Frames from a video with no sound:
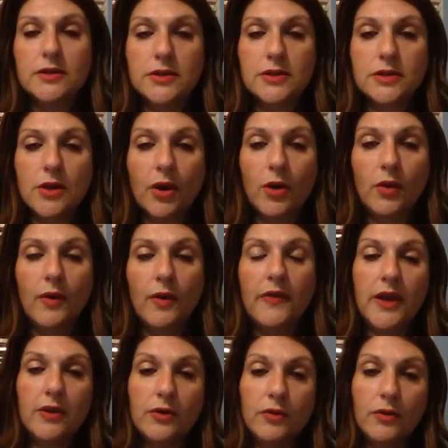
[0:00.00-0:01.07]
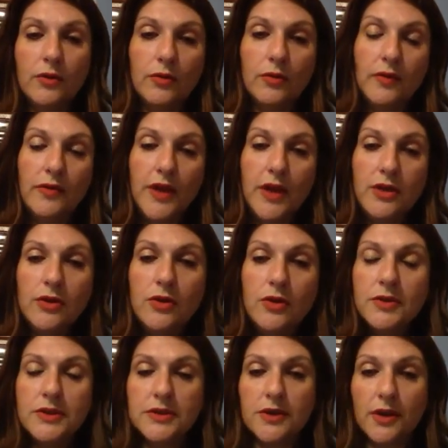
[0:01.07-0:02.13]
So, and they
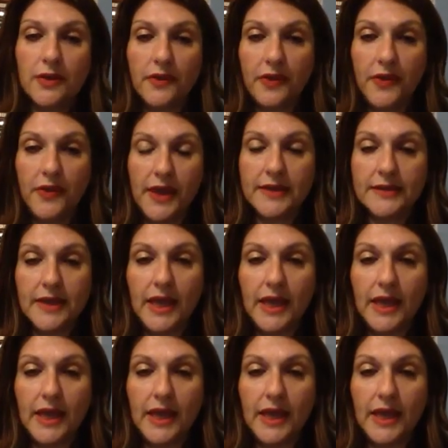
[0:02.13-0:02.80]
knew certain things.